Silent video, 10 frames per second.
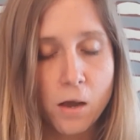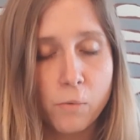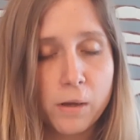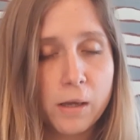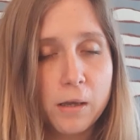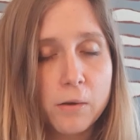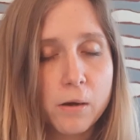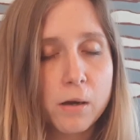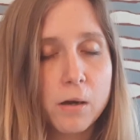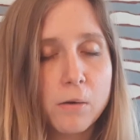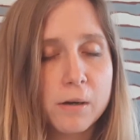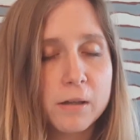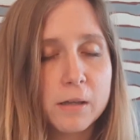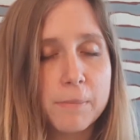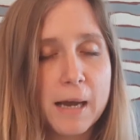We want to
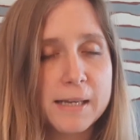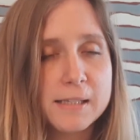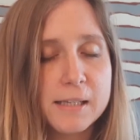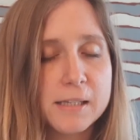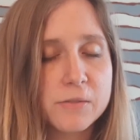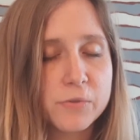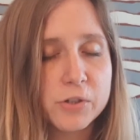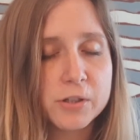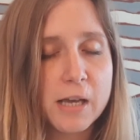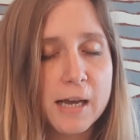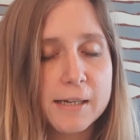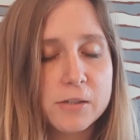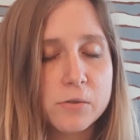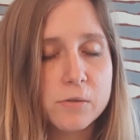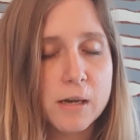look at Pisces for July
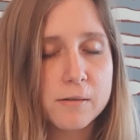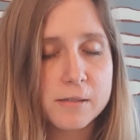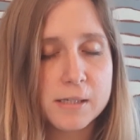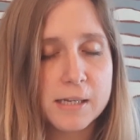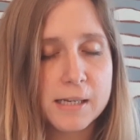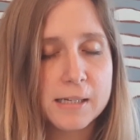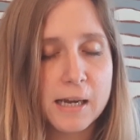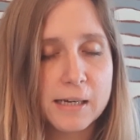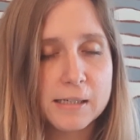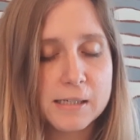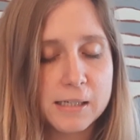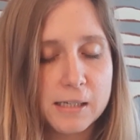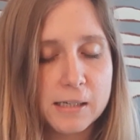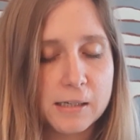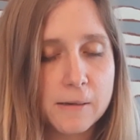
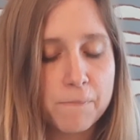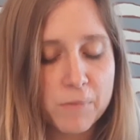2019,